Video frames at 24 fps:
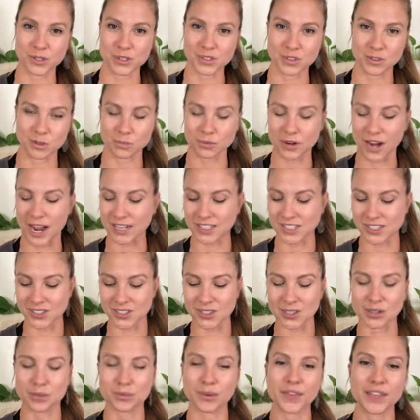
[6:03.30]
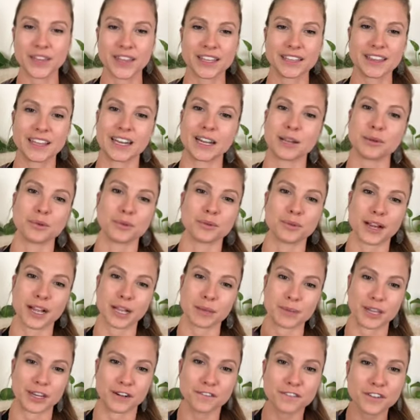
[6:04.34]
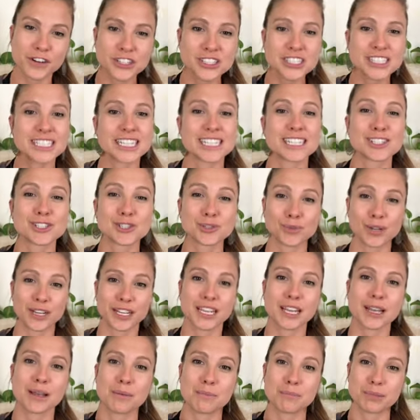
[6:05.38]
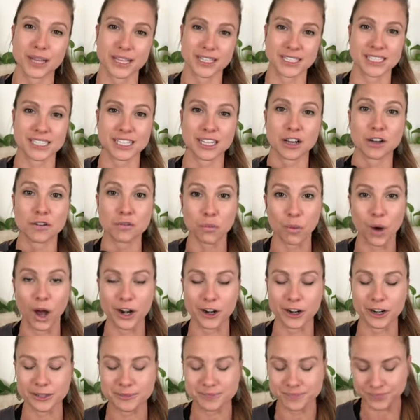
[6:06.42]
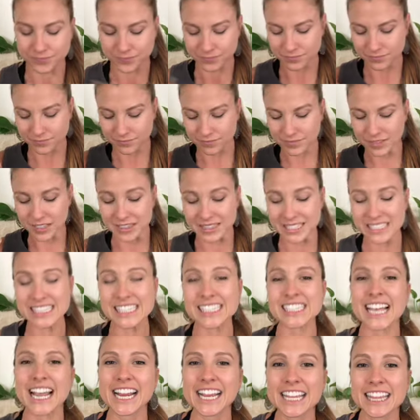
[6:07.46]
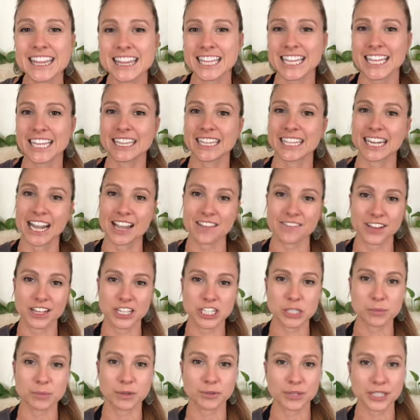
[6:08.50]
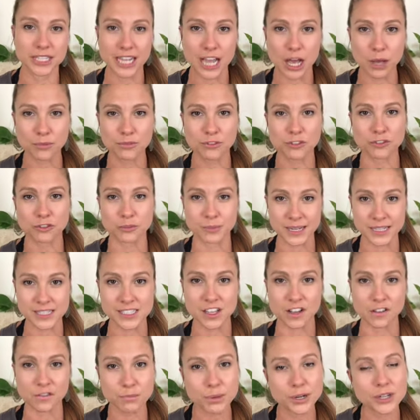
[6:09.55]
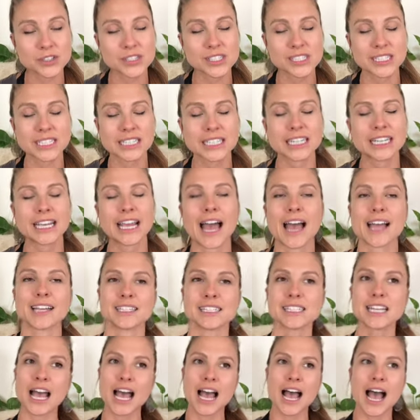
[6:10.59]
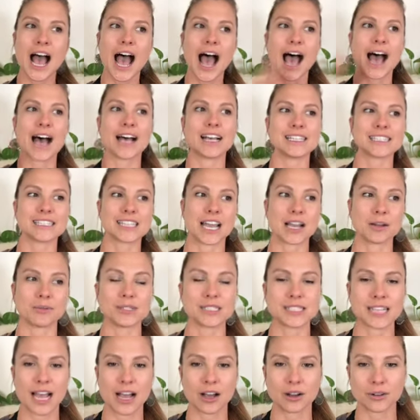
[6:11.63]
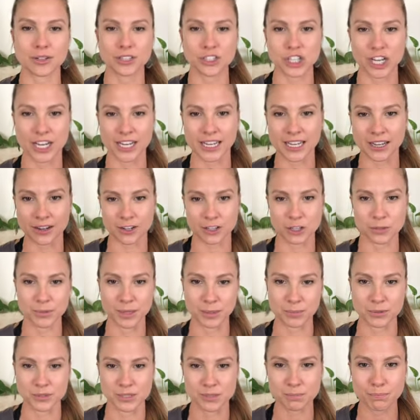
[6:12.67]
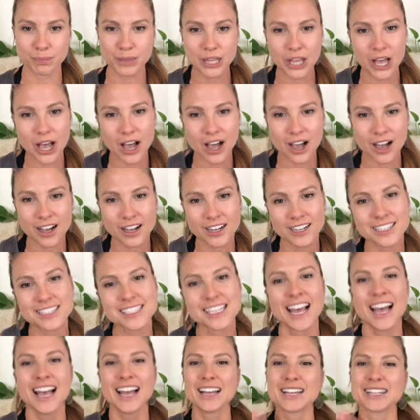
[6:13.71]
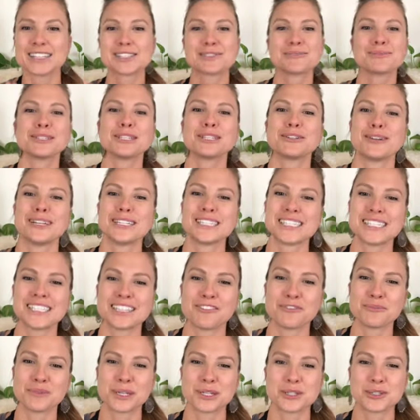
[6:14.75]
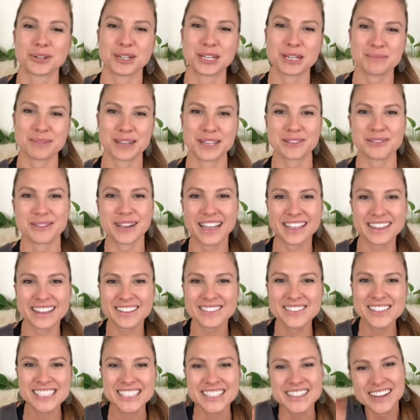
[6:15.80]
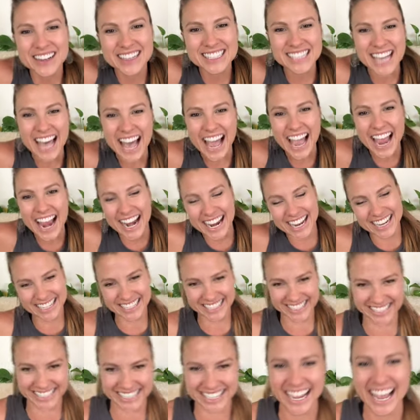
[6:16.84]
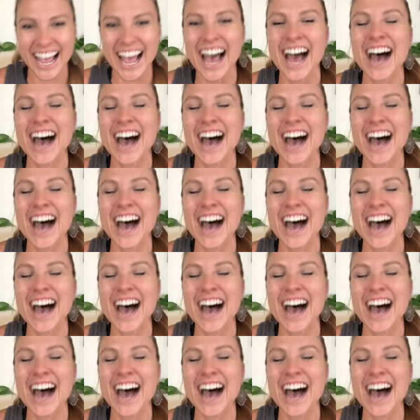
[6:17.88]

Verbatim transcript: personal practice. So the one thing that I will recommend first is drink plenty of water. The second thing that I found to be really helpful for myself personally and as I was out checking out other people's blogs, it's really great to see everybody joining by the way, I love seeing you guys, hi!